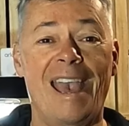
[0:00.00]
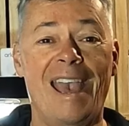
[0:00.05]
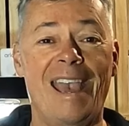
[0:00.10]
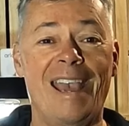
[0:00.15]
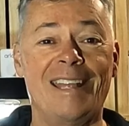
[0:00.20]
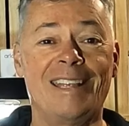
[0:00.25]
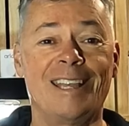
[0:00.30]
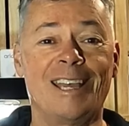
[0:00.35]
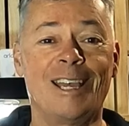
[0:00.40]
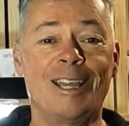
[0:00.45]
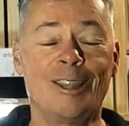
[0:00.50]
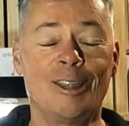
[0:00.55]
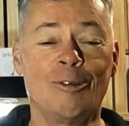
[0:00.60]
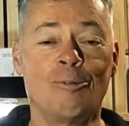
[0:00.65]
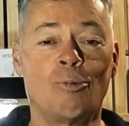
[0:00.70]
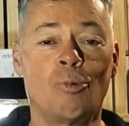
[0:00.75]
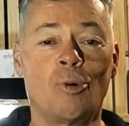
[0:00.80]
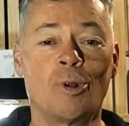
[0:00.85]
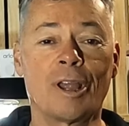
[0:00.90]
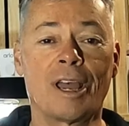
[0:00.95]
And in
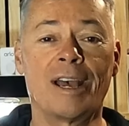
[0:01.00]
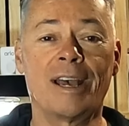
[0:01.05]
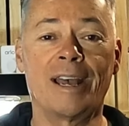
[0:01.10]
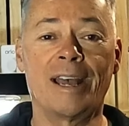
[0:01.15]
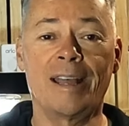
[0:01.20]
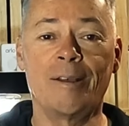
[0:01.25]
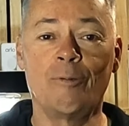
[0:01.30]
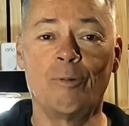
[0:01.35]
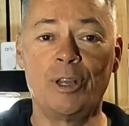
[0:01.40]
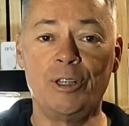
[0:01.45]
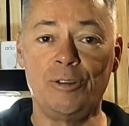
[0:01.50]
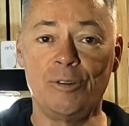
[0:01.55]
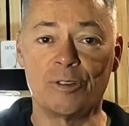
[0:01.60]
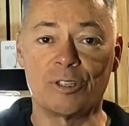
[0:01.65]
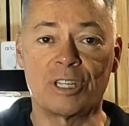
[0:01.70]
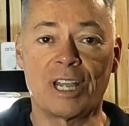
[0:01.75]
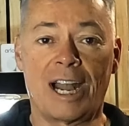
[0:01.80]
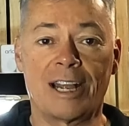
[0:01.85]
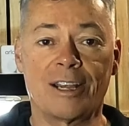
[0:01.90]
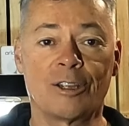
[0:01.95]
the water, when
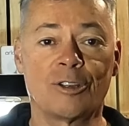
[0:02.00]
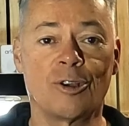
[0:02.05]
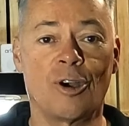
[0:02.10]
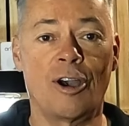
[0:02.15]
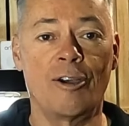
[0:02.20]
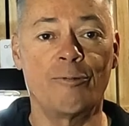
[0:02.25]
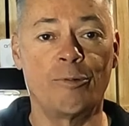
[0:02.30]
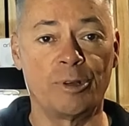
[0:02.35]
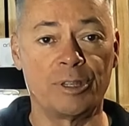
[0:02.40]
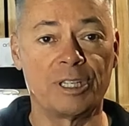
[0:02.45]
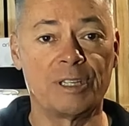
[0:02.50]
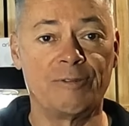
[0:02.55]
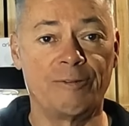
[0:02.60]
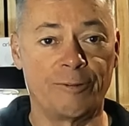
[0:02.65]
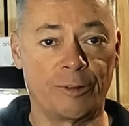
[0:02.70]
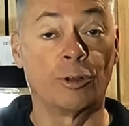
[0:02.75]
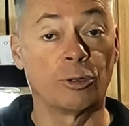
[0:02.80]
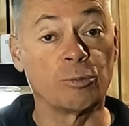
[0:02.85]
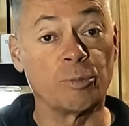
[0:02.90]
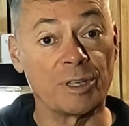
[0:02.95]
you start a dive with
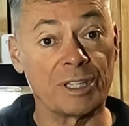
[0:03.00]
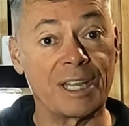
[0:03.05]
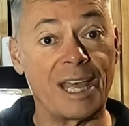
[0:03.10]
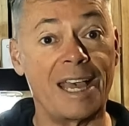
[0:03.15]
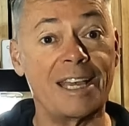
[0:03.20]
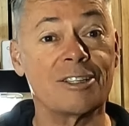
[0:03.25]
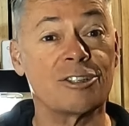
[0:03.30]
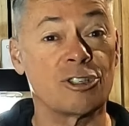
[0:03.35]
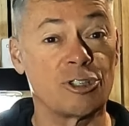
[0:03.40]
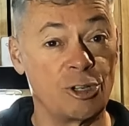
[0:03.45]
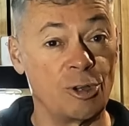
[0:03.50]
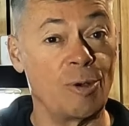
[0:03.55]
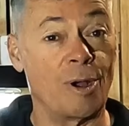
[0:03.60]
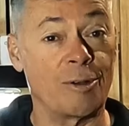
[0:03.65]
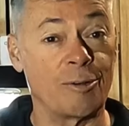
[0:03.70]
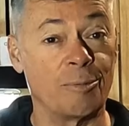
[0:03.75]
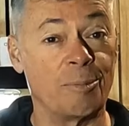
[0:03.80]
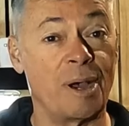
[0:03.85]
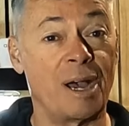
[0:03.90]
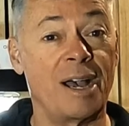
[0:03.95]
filled with gas, two
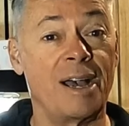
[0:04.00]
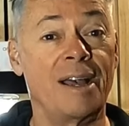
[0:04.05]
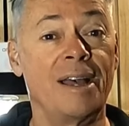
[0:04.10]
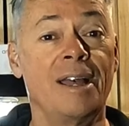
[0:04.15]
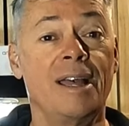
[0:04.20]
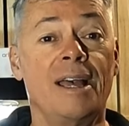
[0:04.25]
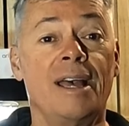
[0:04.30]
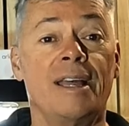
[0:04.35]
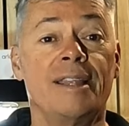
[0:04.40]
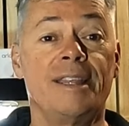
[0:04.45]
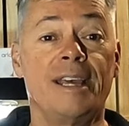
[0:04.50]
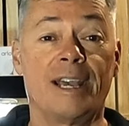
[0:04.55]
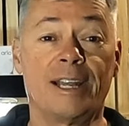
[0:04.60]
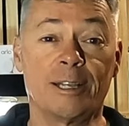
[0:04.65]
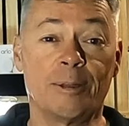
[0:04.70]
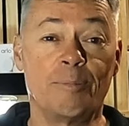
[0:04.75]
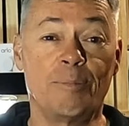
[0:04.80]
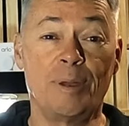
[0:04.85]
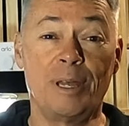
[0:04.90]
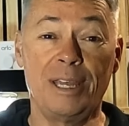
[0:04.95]
hundred bar, they're
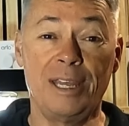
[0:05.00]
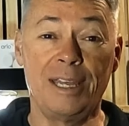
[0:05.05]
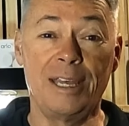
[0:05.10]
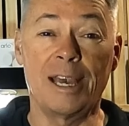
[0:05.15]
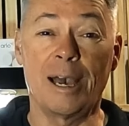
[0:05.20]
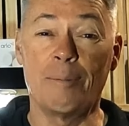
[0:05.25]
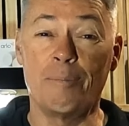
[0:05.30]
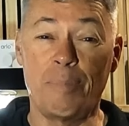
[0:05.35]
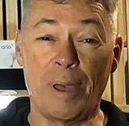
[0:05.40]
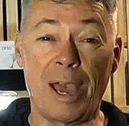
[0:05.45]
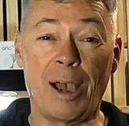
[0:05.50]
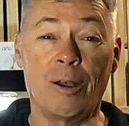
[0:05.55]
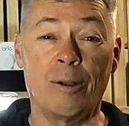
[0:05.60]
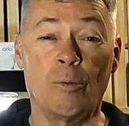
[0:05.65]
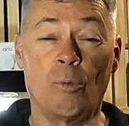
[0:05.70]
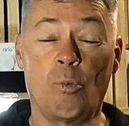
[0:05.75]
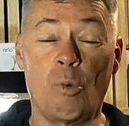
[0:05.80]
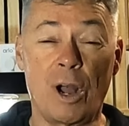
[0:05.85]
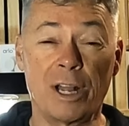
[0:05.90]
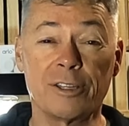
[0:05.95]
going to be
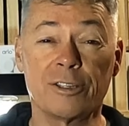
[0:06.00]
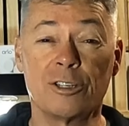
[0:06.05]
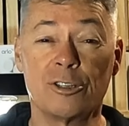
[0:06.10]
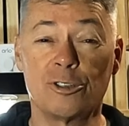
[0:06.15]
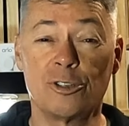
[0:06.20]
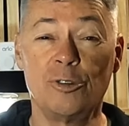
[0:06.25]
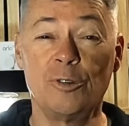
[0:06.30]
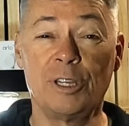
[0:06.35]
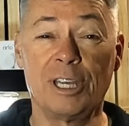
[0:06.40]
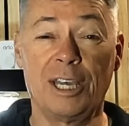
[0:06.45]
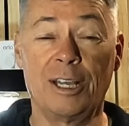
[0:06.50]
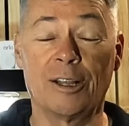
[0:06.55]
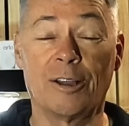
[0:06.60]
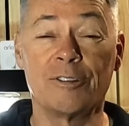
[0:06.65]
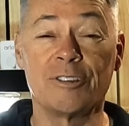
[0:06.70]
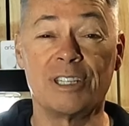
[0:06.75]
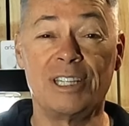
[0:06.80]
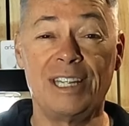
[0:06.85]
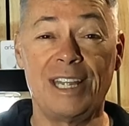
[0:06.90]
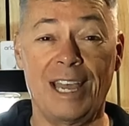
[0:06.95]
about one to two
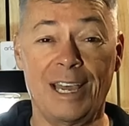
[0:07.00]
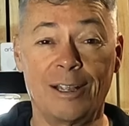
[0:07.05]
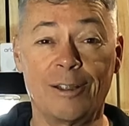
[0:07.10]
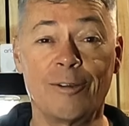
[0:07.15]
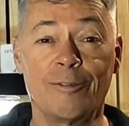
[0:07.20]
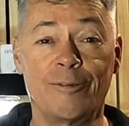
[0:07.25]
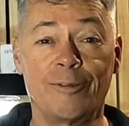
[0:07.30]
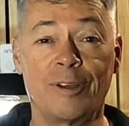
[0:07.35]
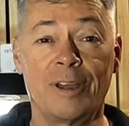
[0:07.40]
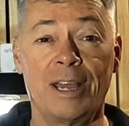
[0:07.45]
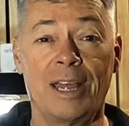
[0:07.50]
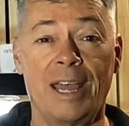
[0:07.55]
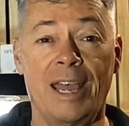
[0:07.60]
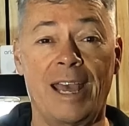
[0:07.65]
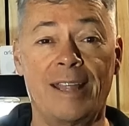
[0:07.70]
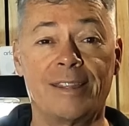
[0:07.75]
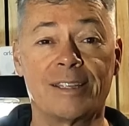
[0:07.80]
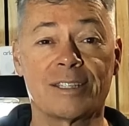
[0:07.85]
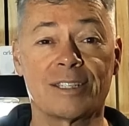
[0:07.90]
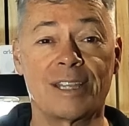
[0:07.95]
kilos negative
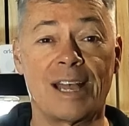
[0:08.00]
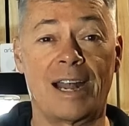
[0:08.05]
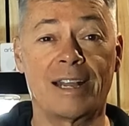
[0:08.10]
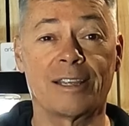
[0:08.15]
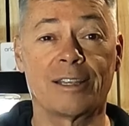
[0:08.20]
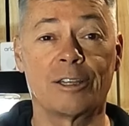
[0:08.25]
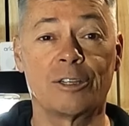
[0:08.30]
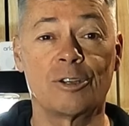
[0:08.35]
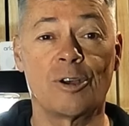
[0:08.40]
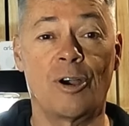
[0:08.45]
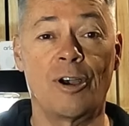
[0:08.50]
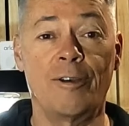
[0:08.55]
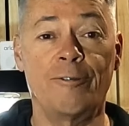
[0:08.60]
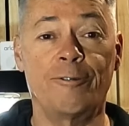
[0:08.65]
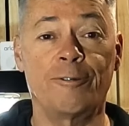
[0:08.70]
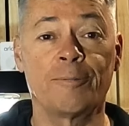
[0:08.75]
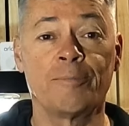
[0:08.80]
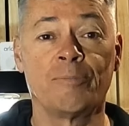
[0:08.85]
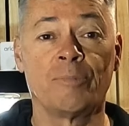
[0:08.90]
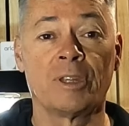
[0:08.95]
at the start of the
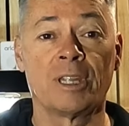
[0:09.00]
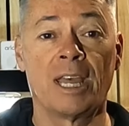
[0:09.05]
dive.